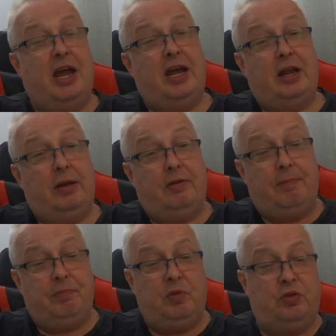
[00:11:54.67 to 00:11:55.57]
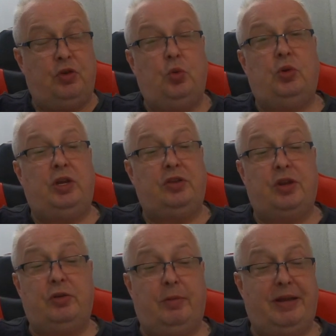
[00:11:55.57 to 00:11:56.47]
and
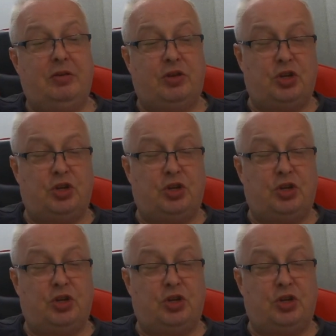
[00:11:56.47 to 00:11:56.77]
it's only about